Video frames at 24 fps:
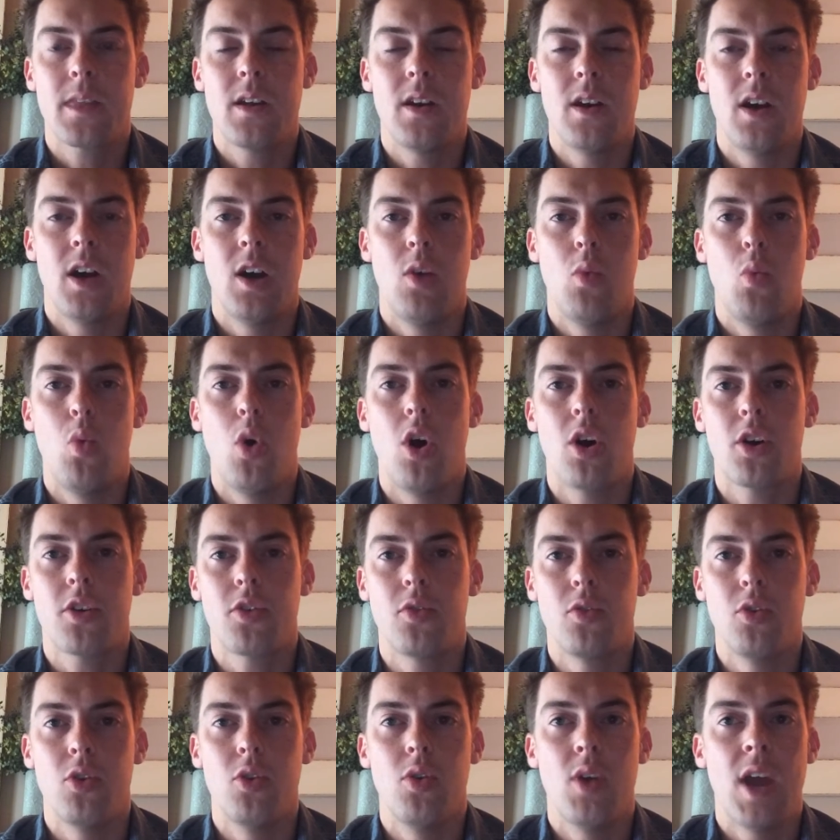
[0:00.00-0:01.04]
walked
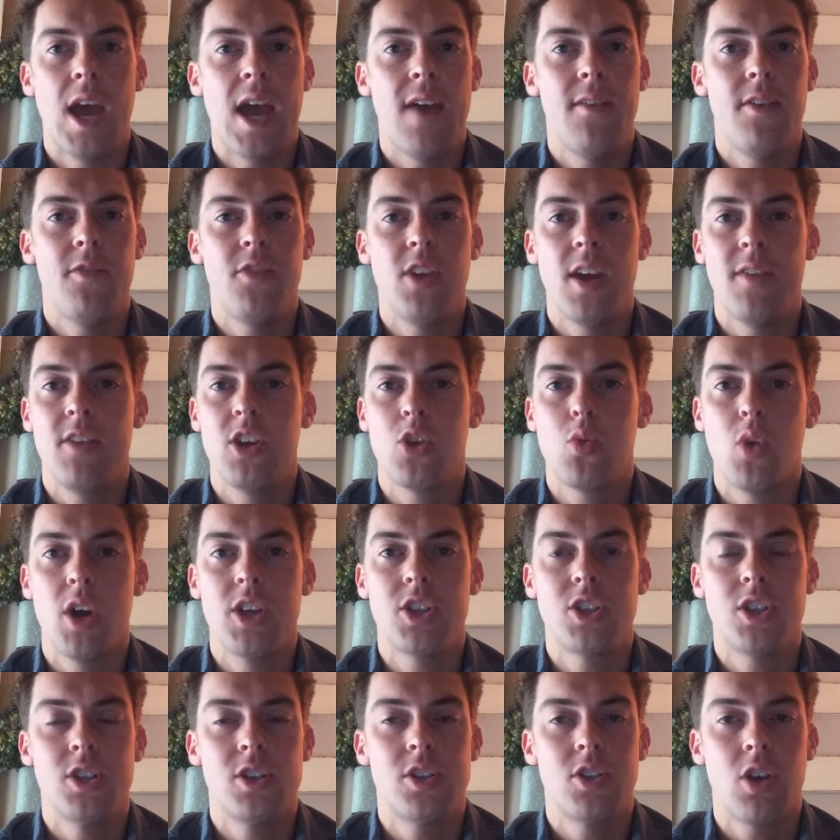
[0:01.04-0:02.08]
through. If you have any
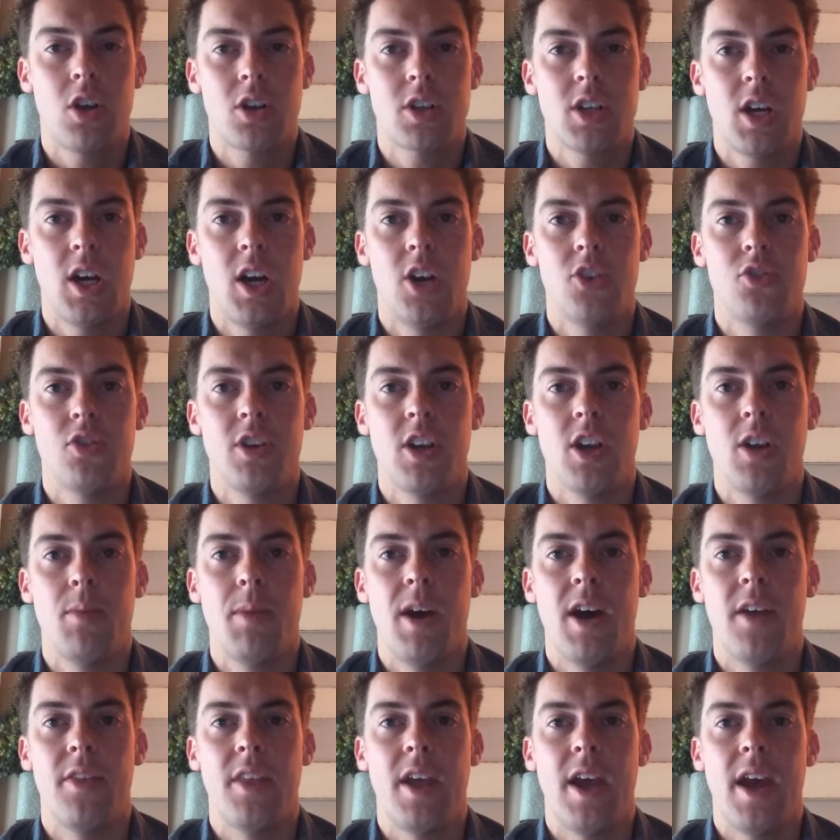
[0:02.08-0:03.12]
questions, talk to Andrea
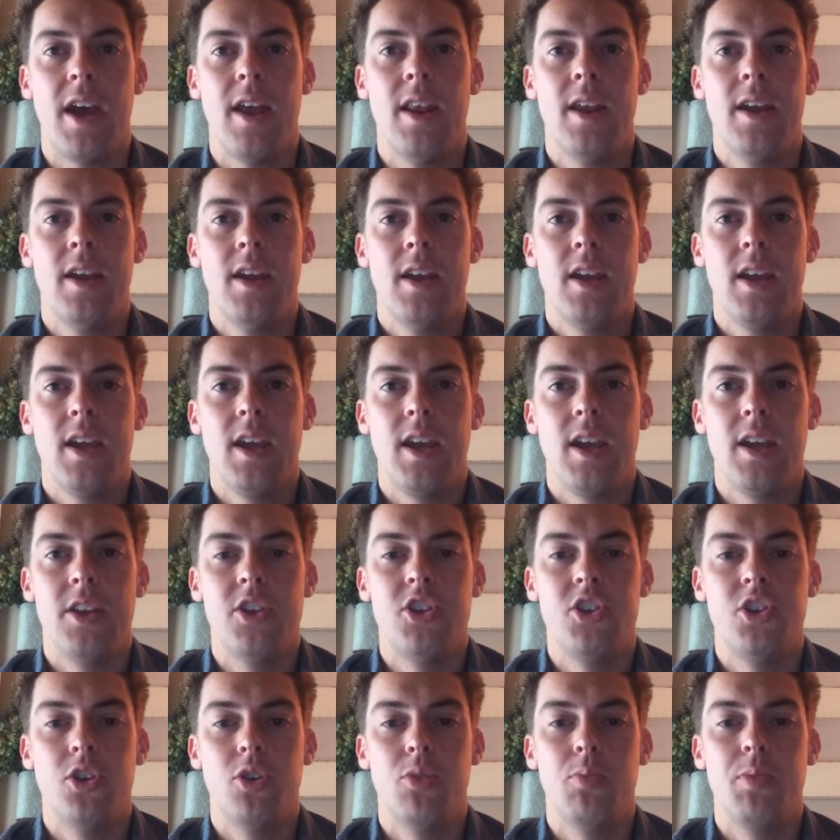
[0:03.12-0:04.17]
about that, and
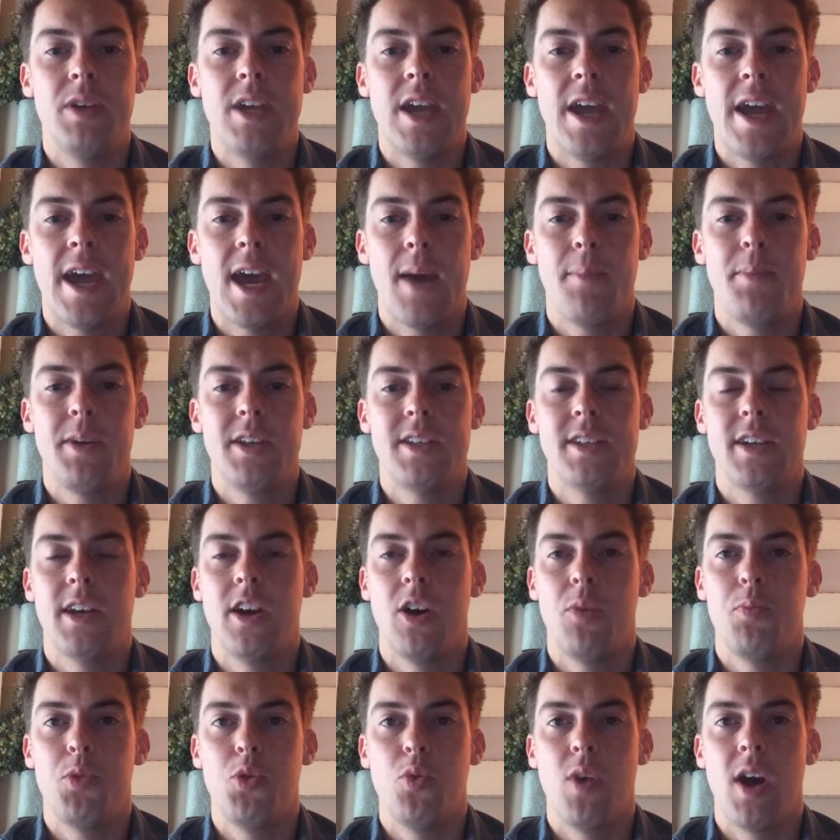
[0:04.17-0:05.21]
she'll be happy to
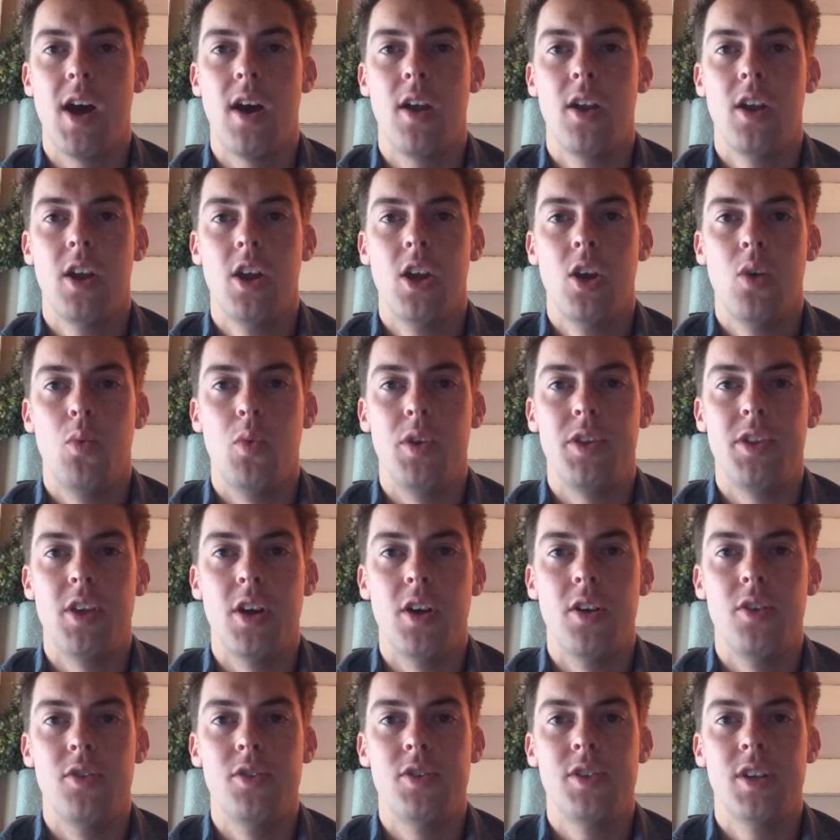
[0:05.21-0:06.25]
help you out with
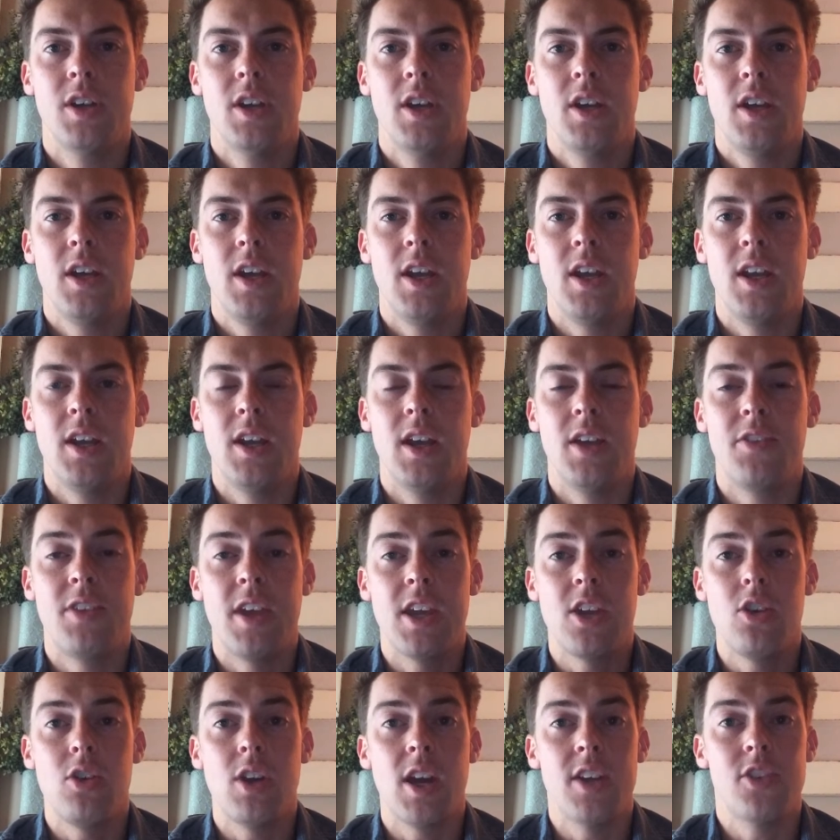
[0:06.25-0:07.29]
those. And
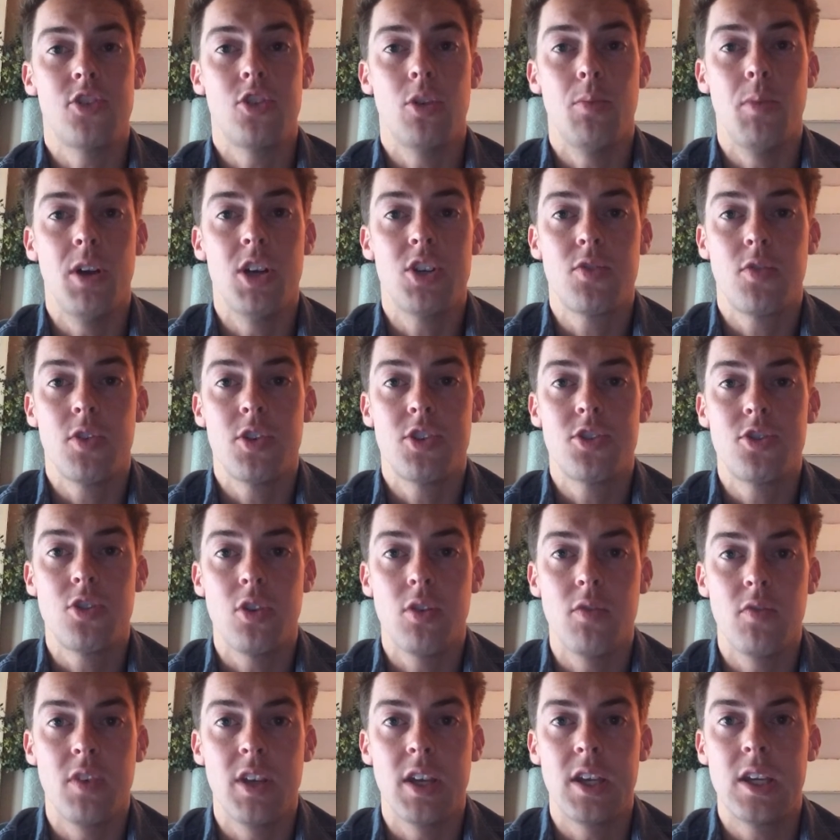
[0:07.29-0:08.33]
thank you guys so much for
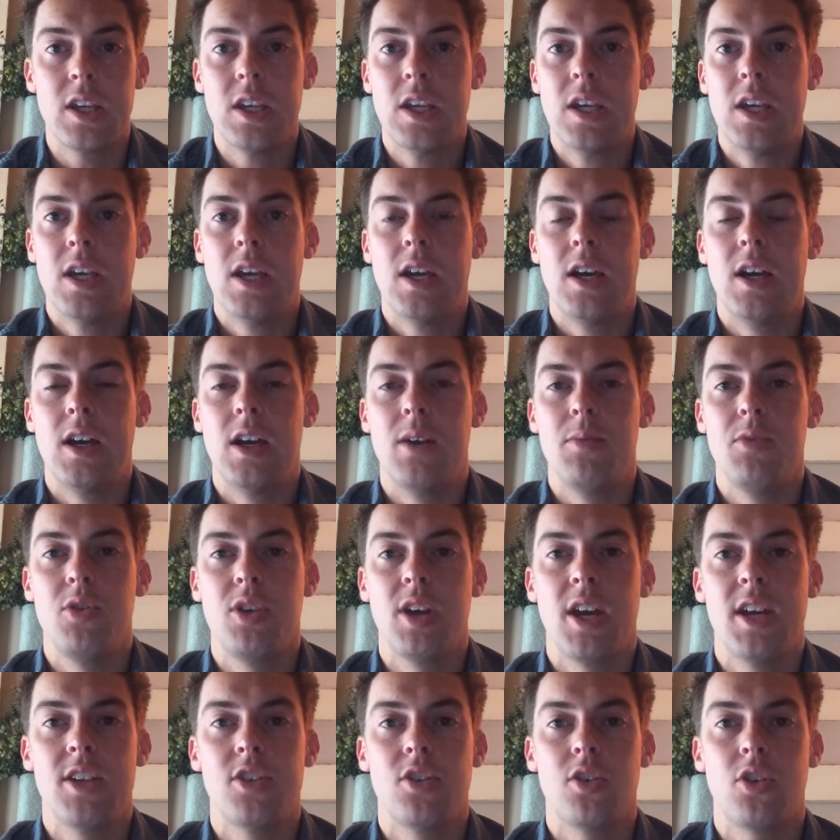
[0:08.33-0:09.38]
serving. You
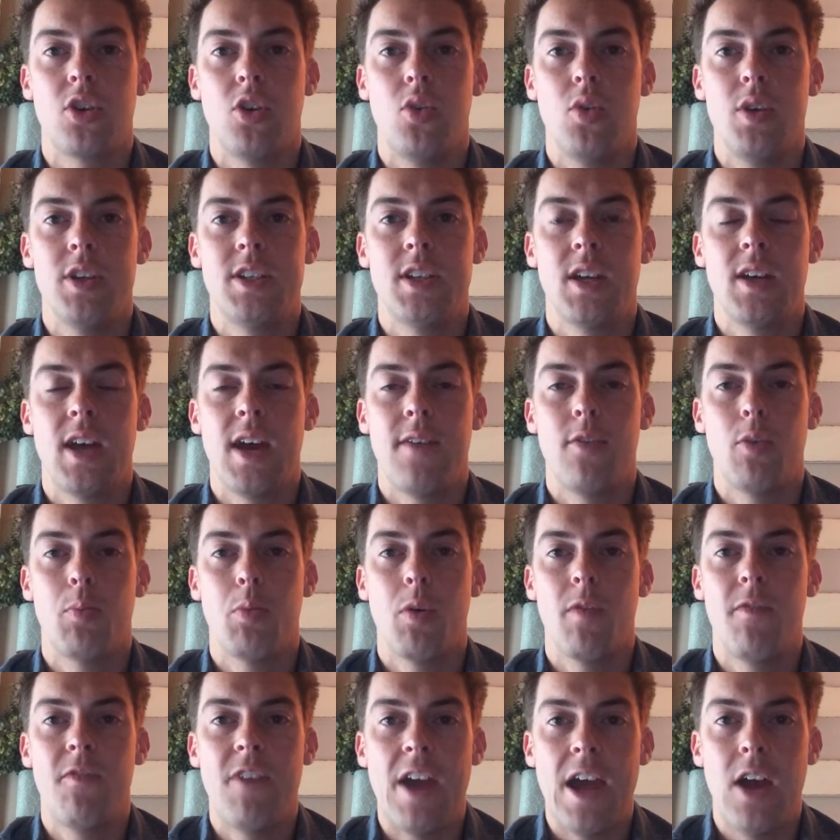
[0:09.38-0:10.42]
guys are going to have a
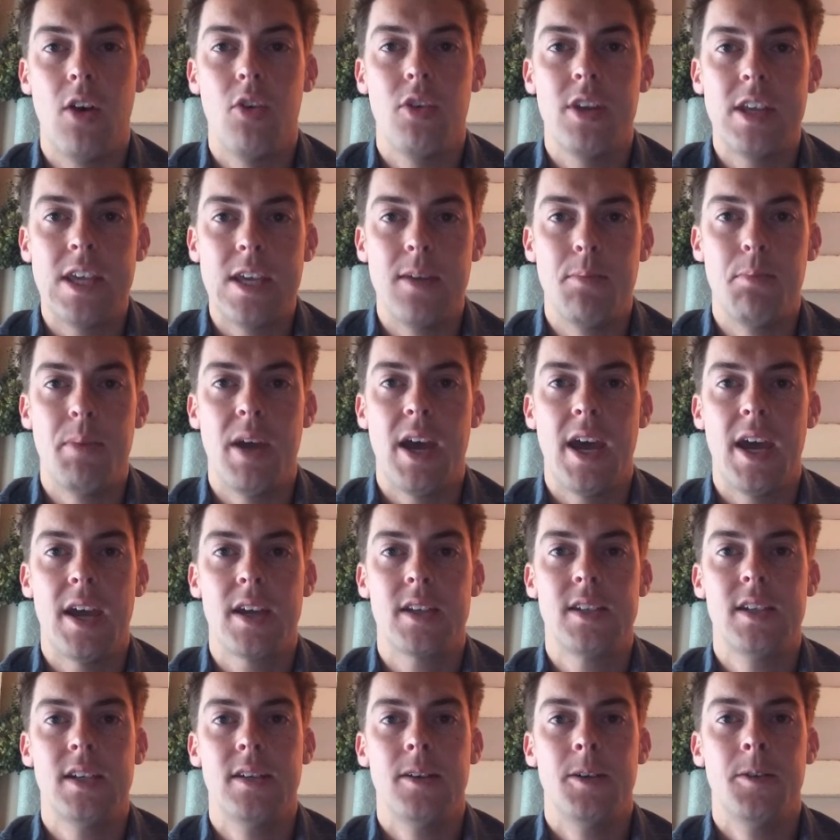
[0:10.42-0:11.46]
profound
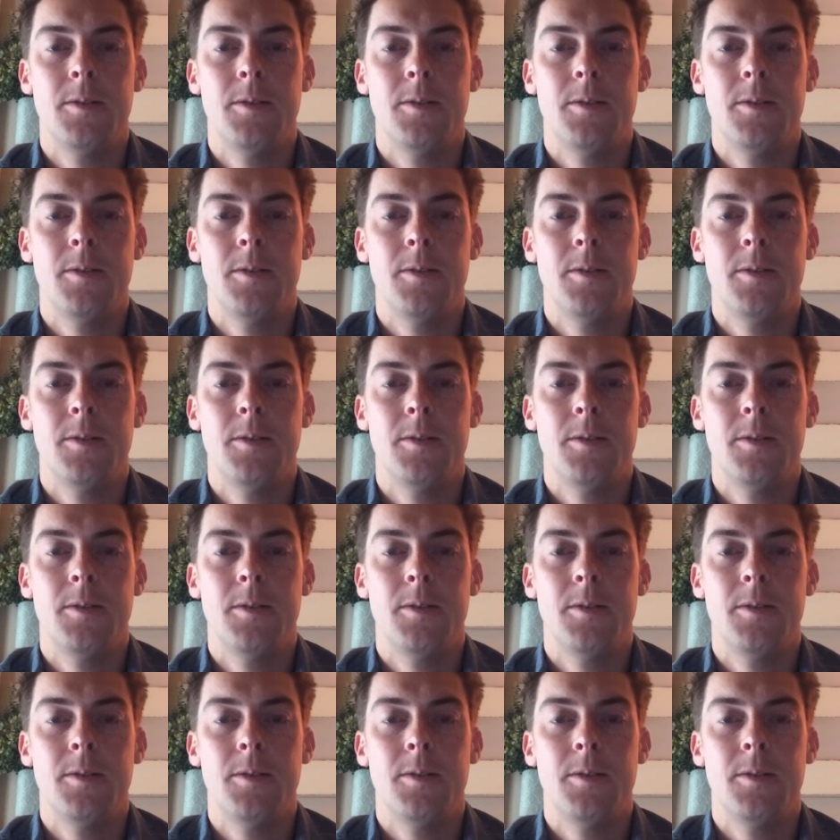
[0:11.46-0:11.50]
impact